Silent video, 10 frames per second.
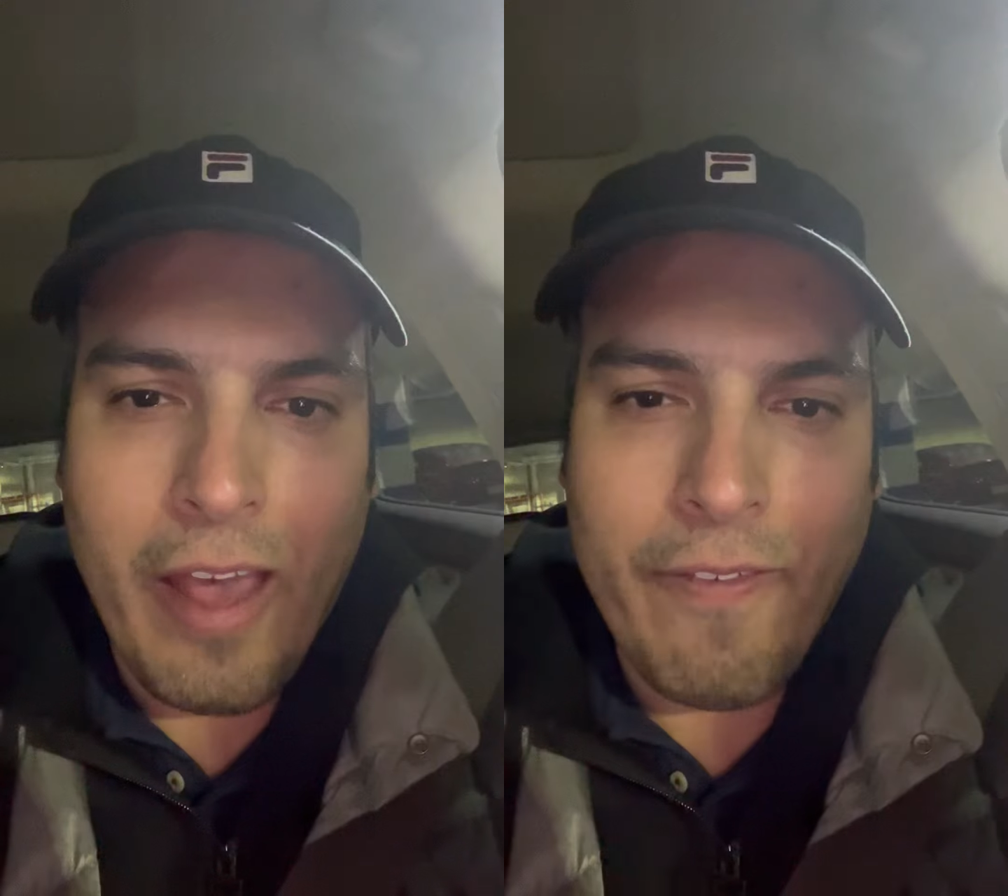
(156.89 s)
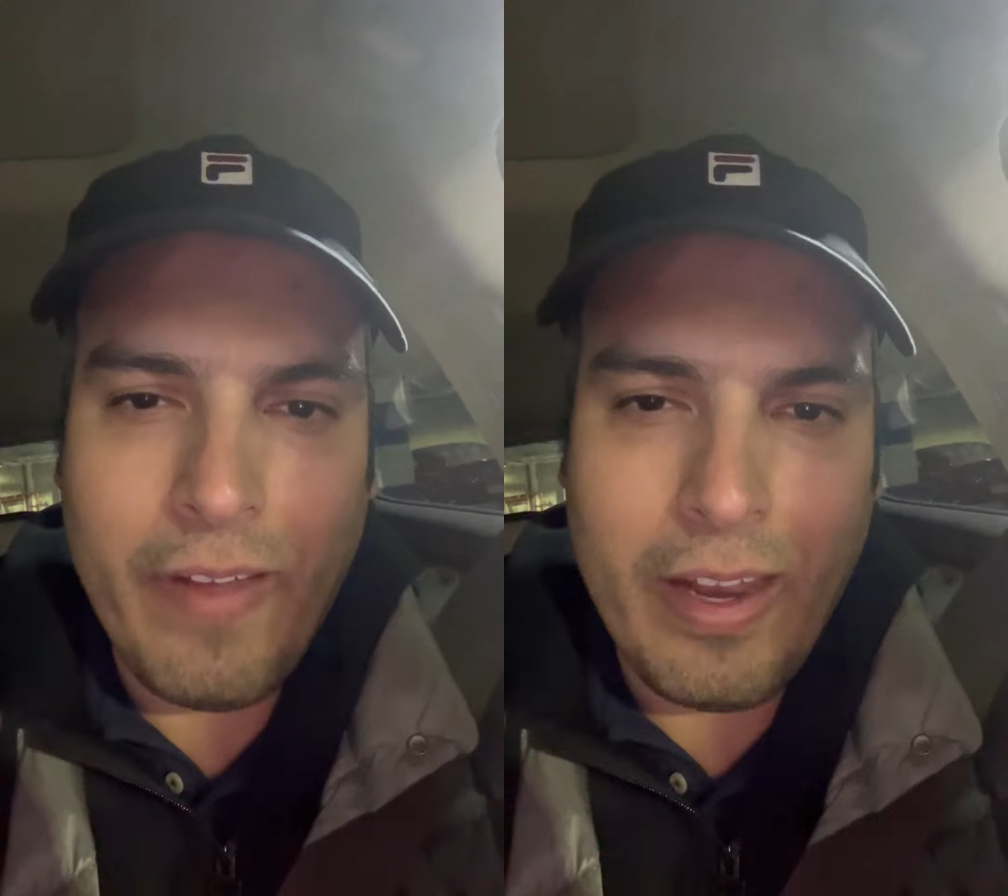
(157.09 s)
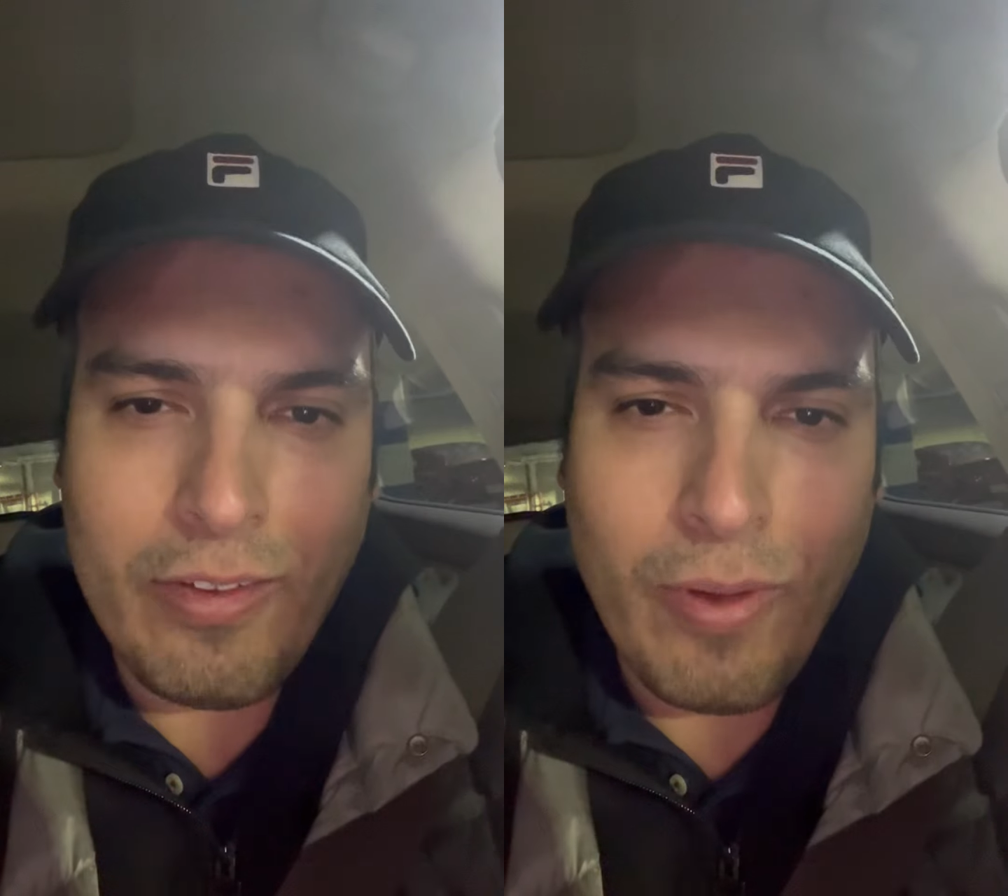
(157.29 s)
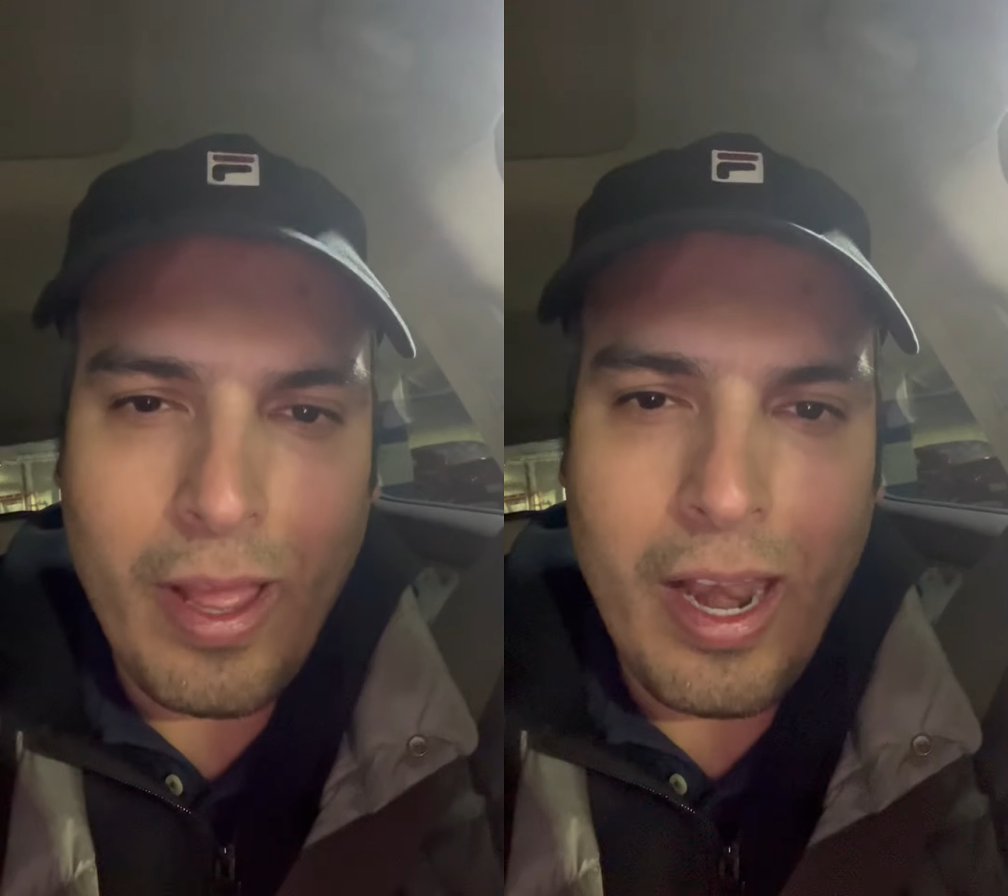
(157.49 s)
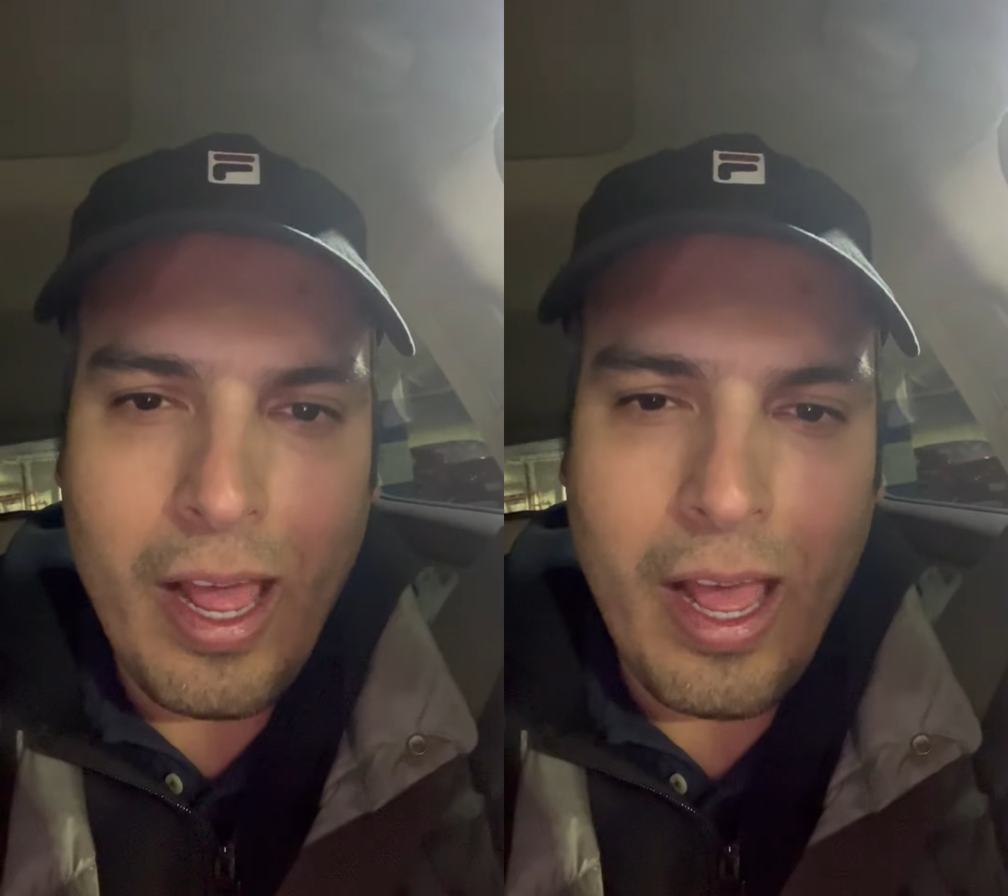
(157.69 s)

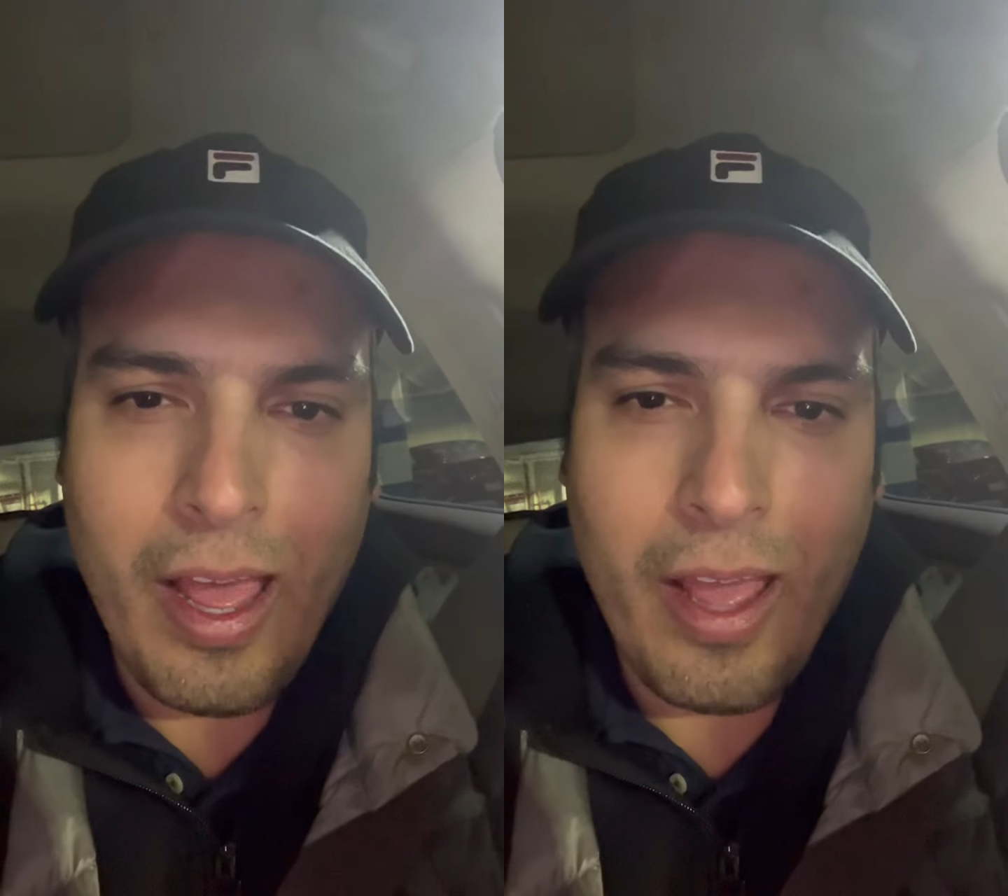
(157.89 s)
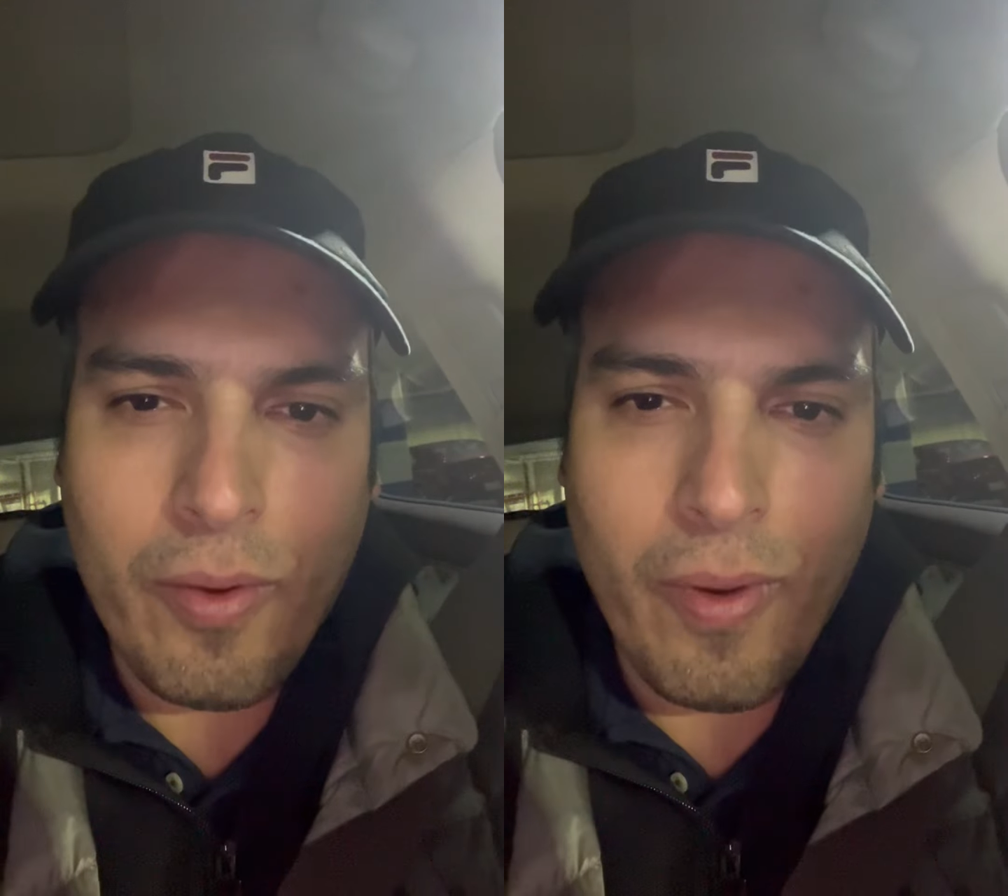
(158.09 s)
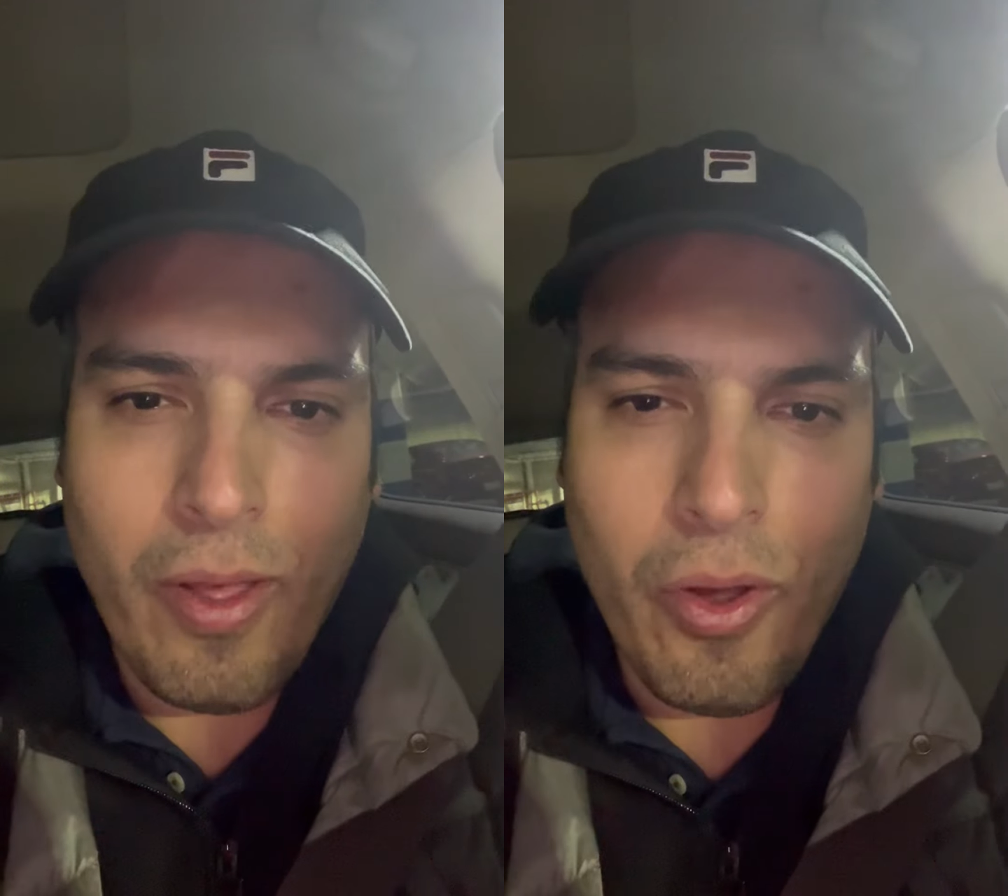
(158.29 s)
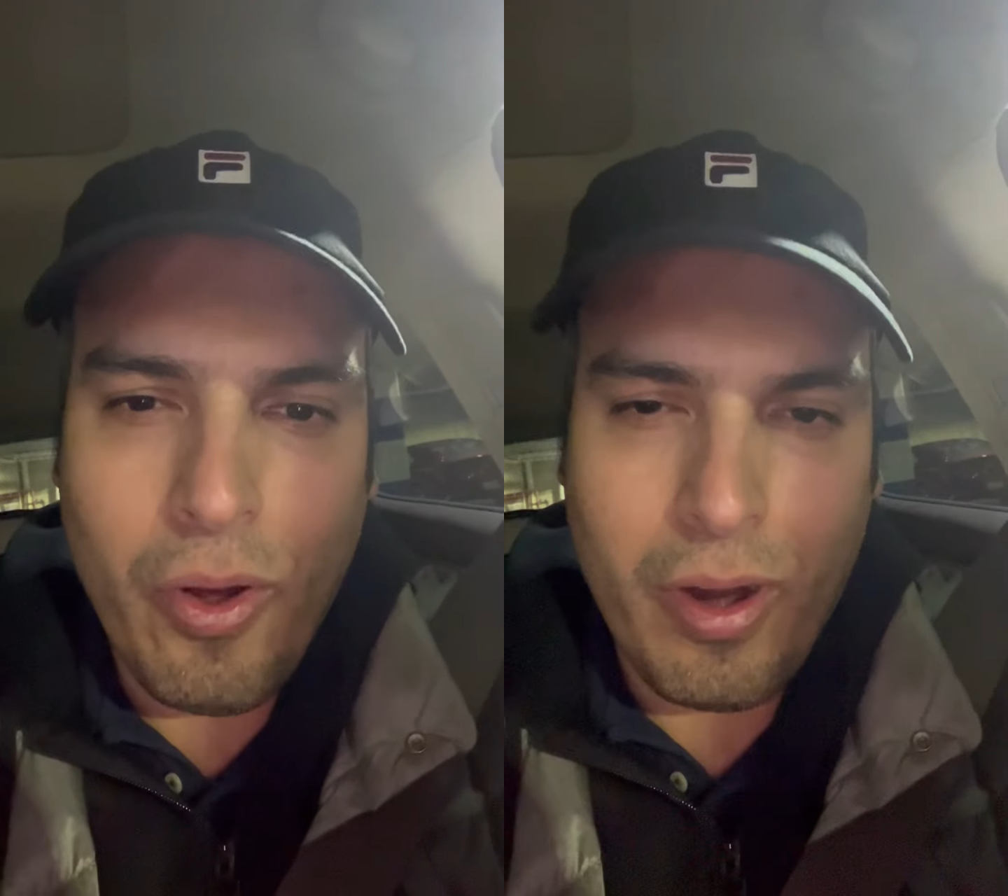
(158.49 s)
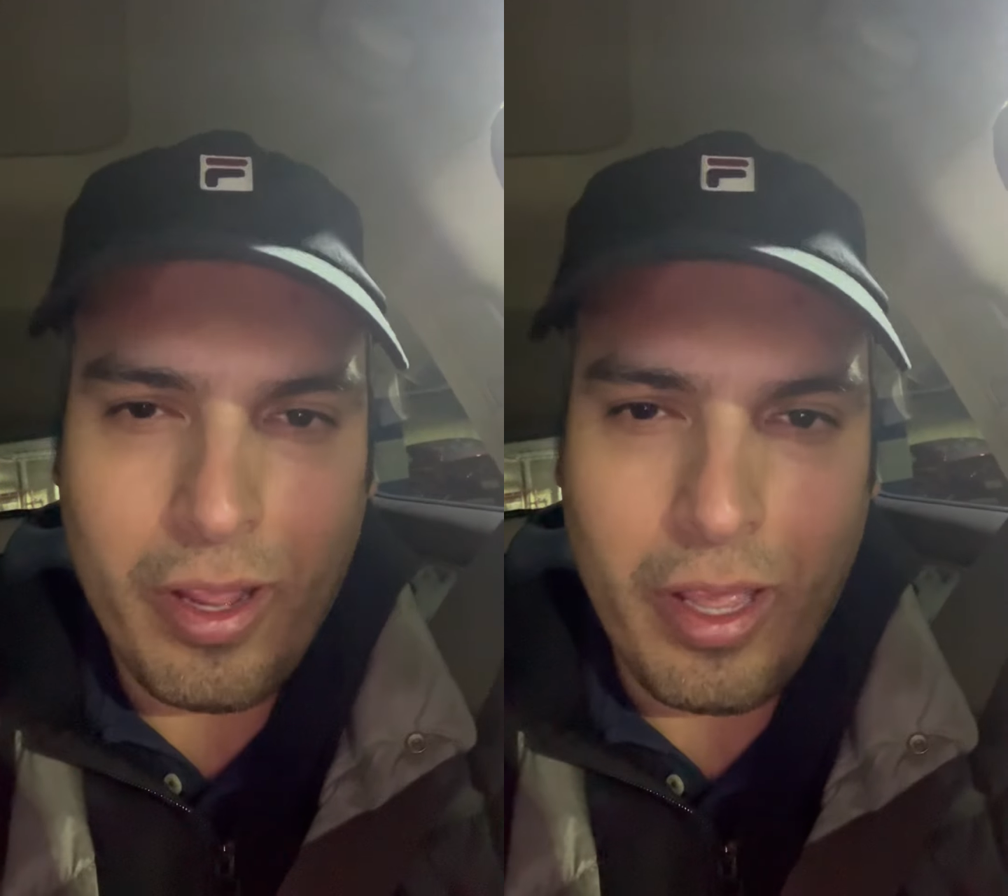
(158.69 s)
Venezuela, Ecuador,